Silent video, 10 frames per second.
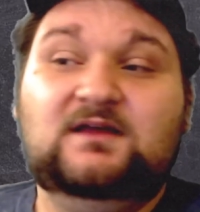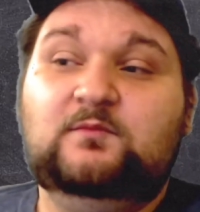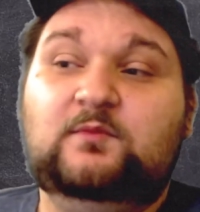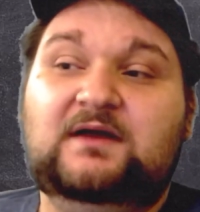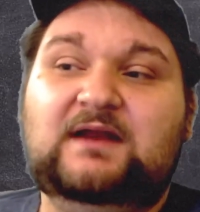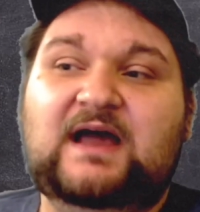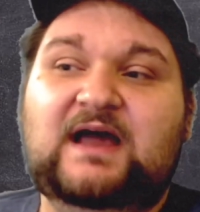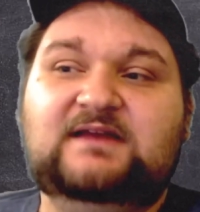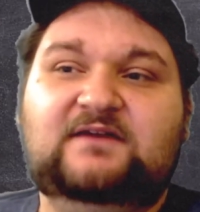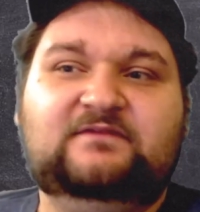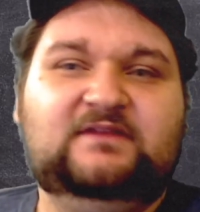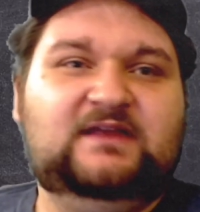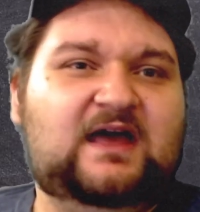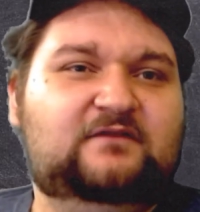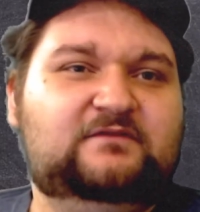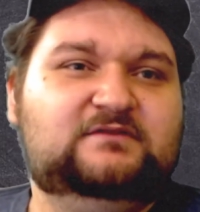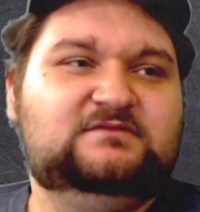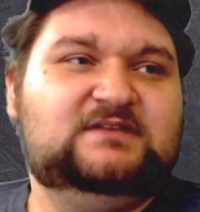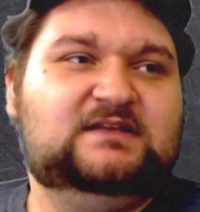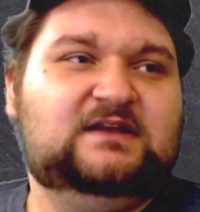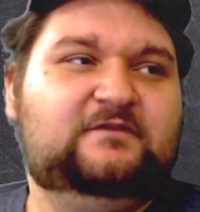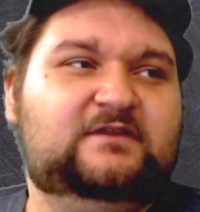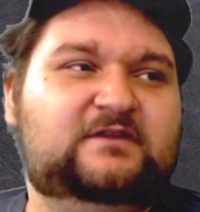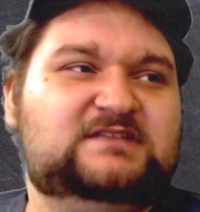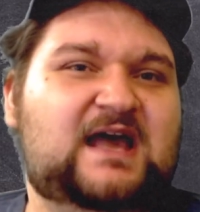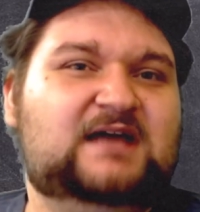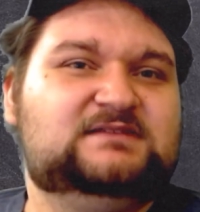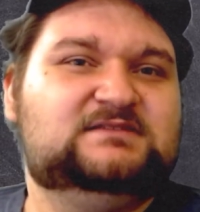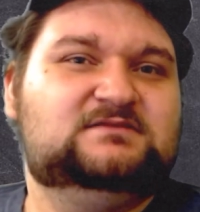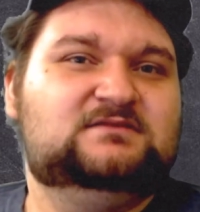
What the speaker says: But I definitely have used enough of their stats